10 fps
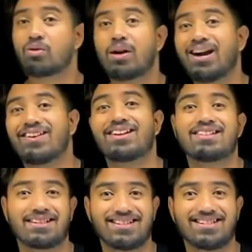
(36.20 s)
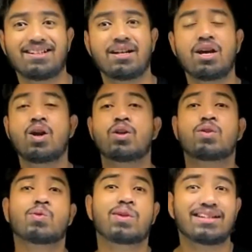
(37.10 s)
have another section
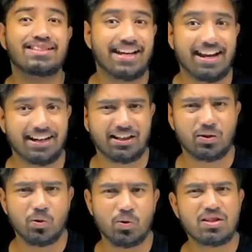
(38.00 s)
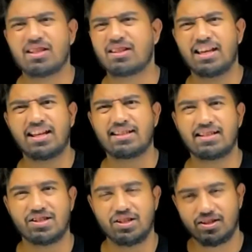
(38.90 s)
known as character codes. The theory
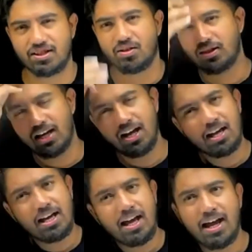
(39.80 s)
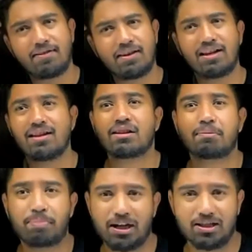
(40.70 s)
sections are there, and then the
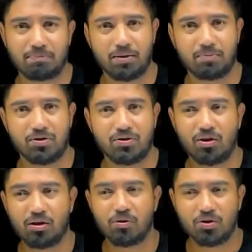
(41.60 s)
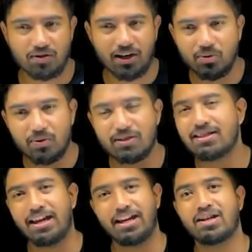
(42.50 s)
past paper. So almost we are towards
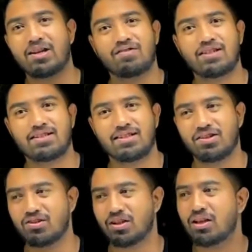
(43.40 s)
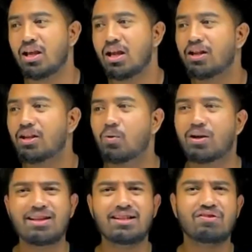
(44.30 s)
the end of this section. Now,
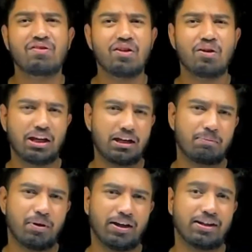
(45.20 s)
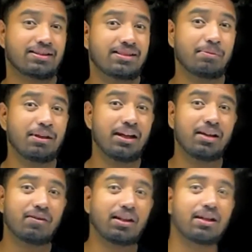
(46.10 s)
what is floating point? Similarly,
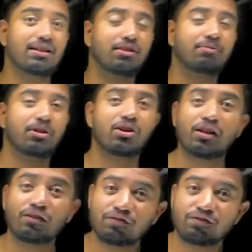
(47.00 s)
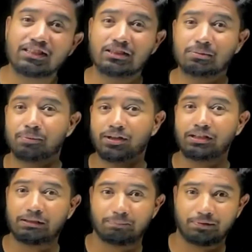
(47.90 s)
we learned something called fixed
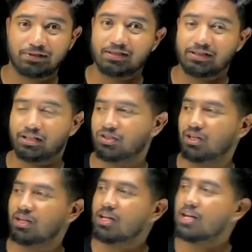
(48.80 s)
point representation,